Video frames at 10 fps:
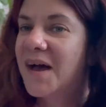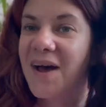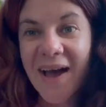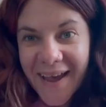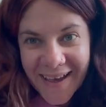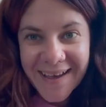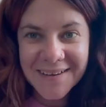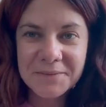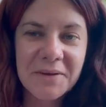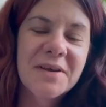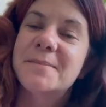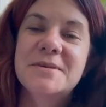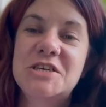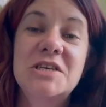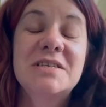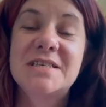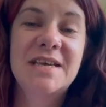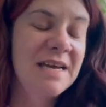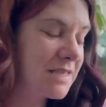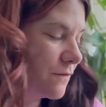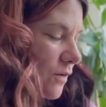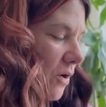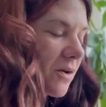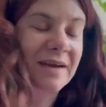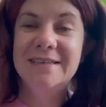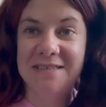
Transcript: Hi and welcome to today's vlog.